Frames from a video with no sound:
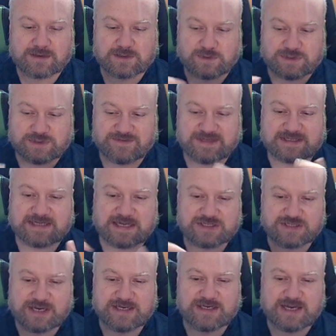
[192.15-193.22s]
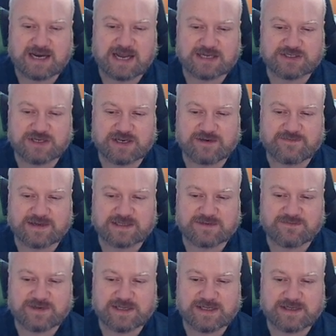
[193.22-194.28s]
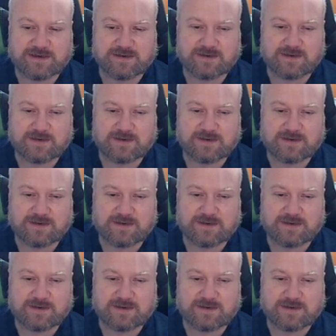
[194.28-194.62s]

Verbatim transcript: Once you've instantiated your class, you can effectively